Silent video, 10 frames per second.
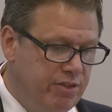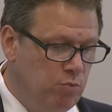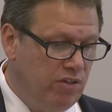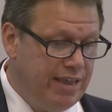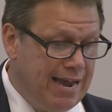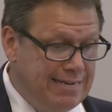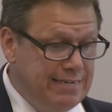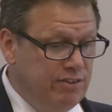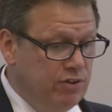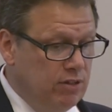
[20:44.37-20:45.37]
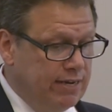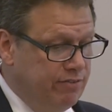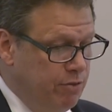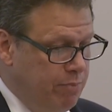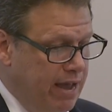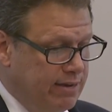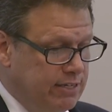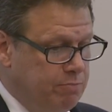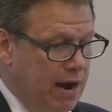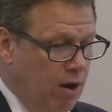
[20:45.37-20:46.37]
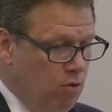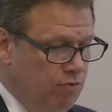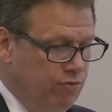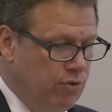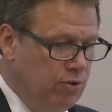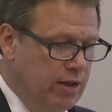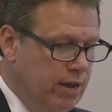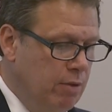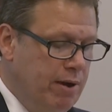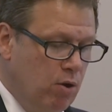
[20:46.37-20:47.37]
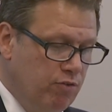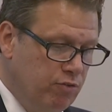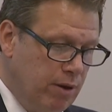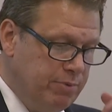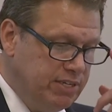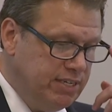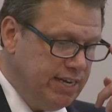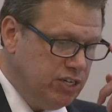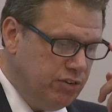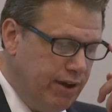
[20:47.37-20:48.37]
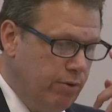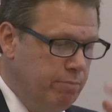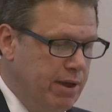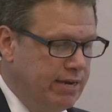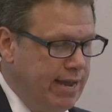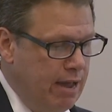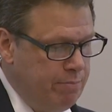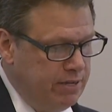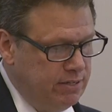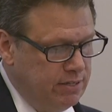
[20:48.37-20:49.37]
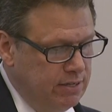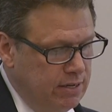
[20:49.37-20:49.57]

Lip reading: And while the idea of collective impact is powerful, a powerful representation of how impact happens,